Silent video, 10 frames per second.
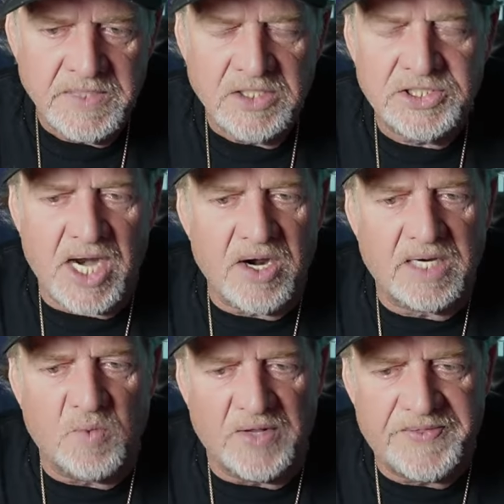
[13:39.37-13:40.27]
sharing
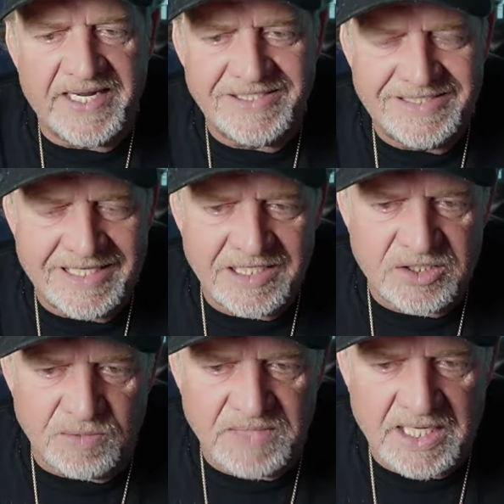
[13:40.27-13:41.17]
what they did to
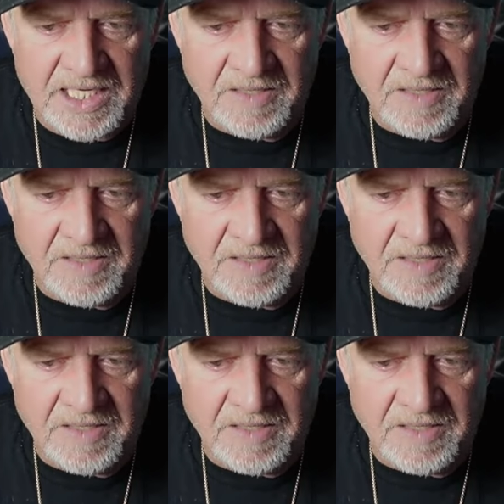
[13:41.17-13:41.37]
me.